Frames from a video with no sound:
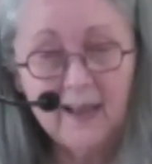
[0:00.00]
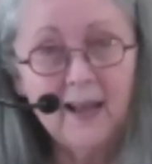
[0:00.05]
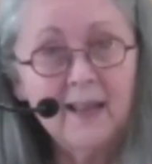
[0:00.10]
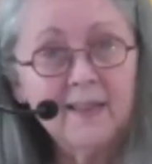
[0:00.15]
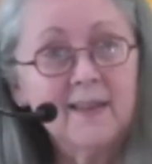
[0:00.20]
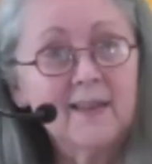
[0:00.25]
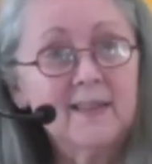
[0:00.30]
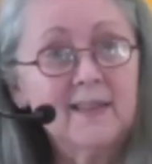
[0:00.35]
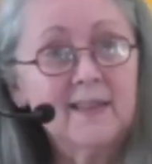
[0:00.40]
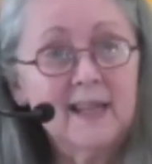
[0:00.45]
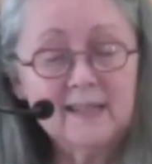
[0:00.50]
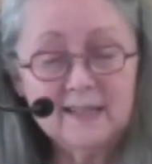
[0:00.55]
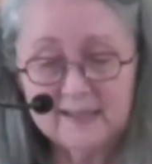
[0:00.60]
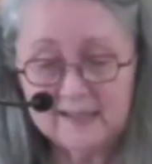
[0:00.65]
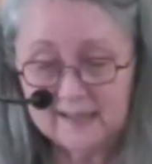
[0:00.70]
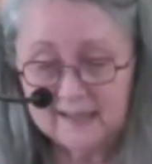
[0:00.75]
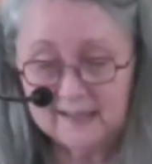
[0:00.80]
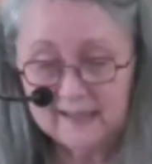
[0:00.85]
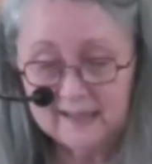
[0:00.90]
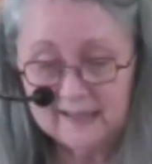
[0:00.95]
Other
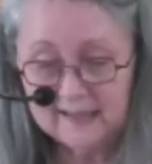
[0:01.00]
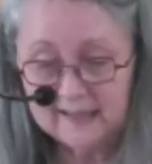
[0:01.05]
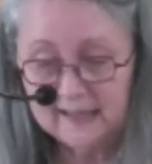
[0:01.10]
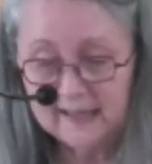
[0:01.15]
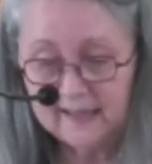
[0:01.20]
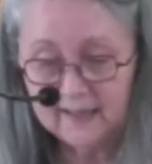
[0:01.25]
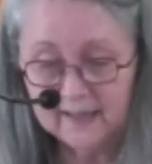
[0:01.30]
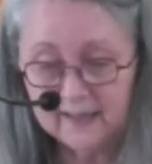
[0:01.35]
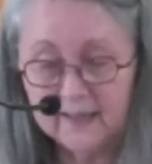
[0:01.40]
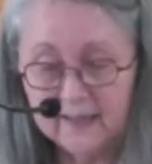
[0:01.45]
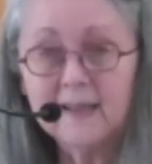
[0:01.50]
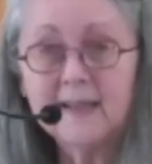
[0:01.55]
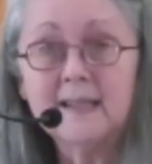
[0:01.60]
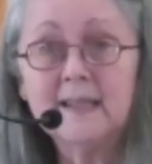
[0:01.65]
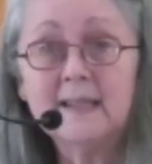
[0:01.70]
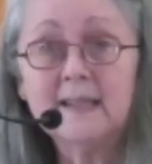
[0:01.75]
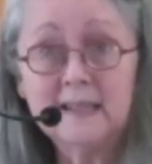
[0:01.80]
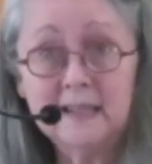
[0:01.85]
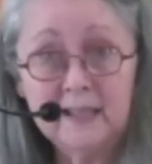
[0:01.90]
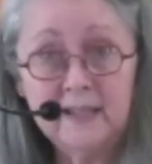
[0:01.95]
things to consider,
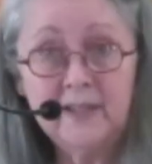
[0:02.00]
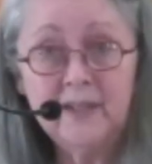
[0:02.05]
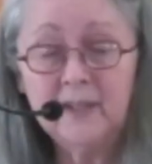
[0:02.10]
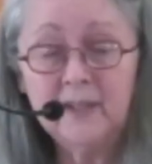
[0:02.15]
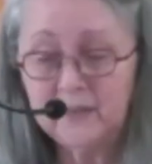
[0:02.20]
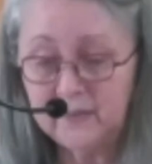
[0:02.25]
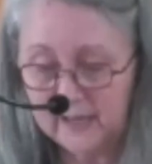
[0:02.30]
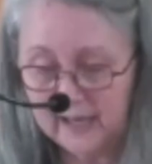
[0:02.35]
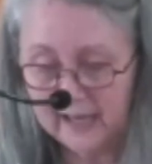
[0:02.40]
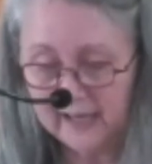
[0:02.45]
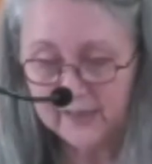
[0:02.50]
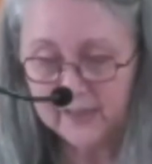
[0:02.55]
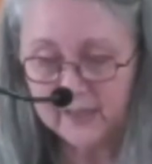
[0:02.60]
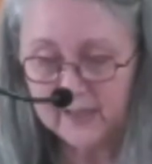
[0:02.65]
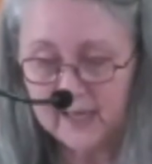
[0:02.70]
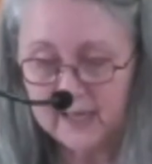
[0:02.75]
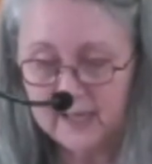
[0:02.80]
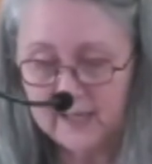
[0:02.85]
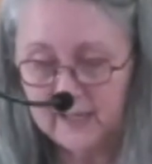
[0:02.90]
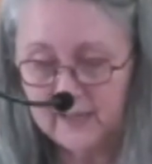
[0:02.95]
continue
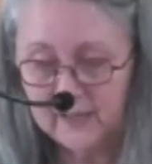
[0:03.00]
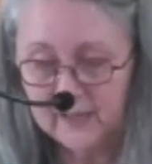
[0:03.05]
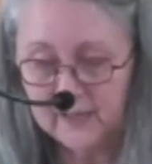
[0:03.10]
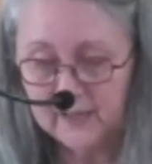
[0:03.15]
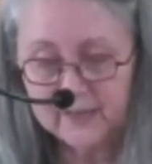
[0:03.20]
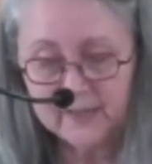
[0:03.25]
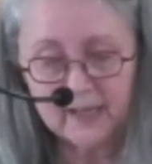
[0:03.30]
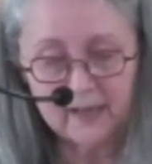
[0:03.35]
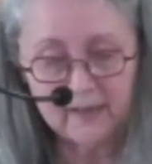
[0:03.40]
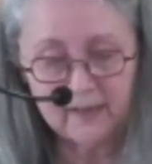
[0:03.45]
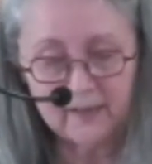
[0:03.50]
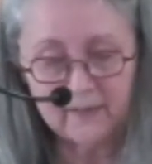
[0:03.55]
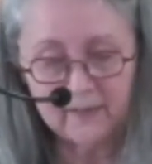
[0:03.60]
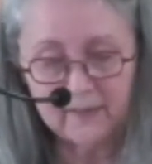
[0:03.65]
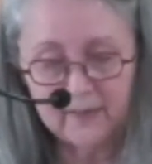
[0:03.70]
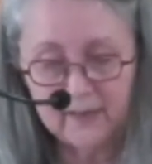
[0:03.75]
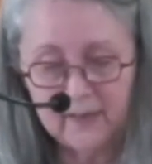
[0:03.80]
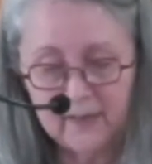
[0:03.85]
educating yourself